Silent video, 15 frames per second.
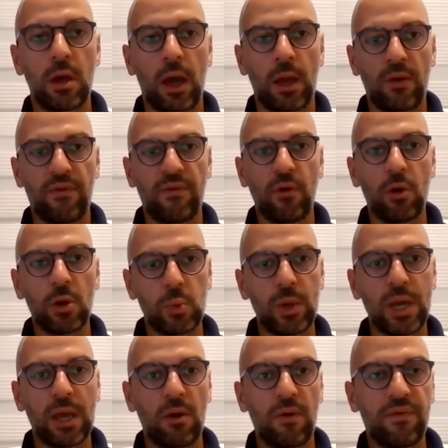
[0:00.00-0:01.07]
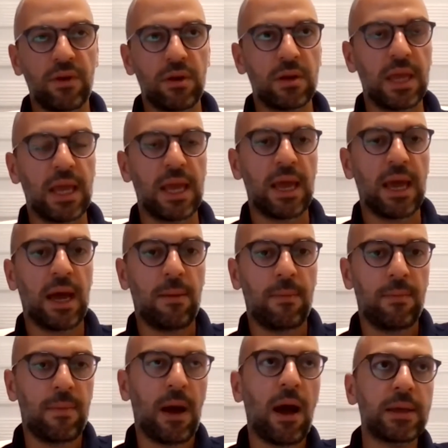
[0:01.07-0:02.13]
And of course, we can offer the
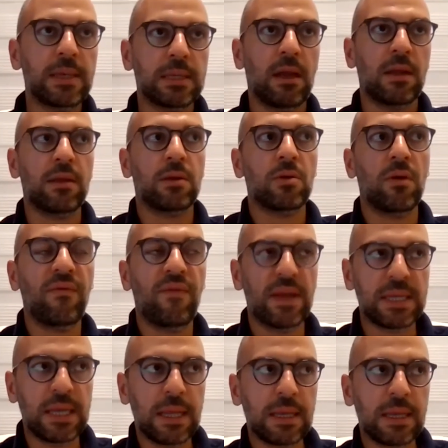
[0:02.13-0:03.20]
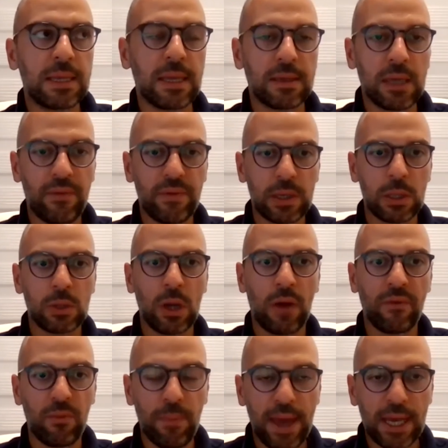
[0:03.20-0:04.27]
high standard of facilities and services to
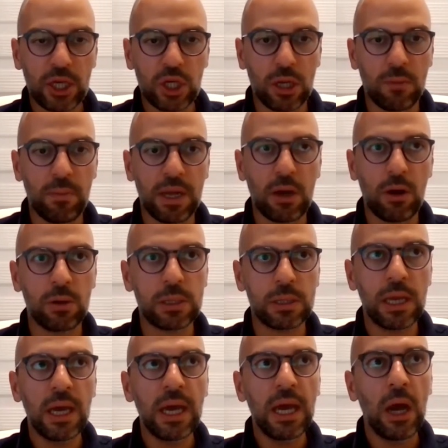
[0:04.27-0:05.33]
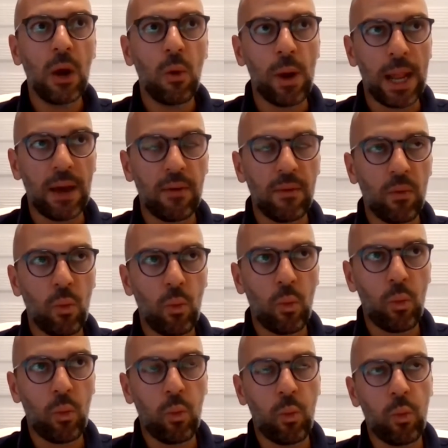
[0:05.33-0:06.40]
our patient, because when
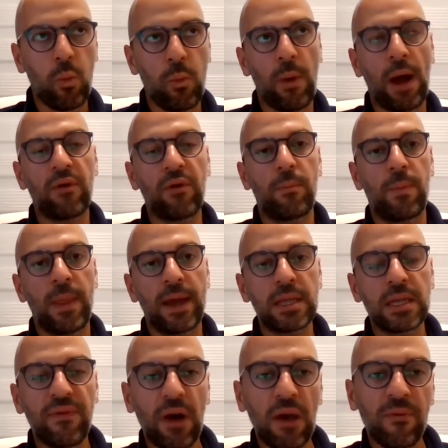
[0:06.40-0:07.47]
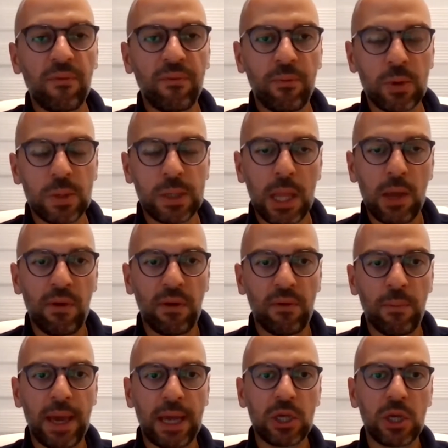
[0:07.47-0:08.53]
our 95% of our
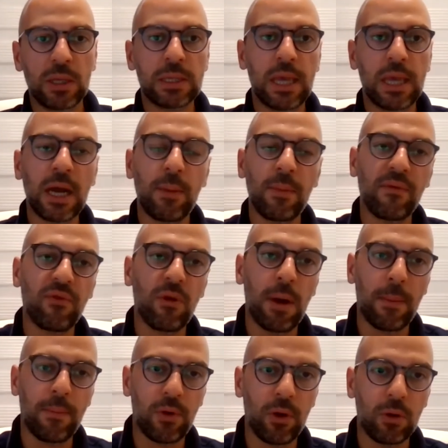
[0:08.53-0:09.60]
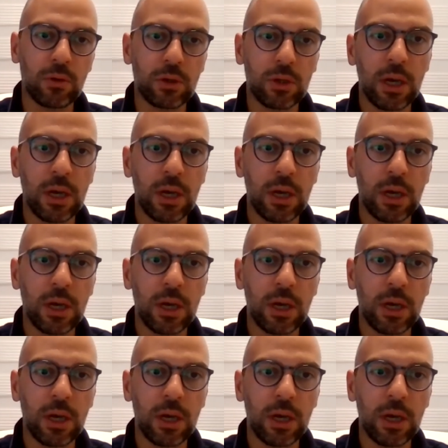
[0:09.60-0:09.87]
patients, they're coming from abroad,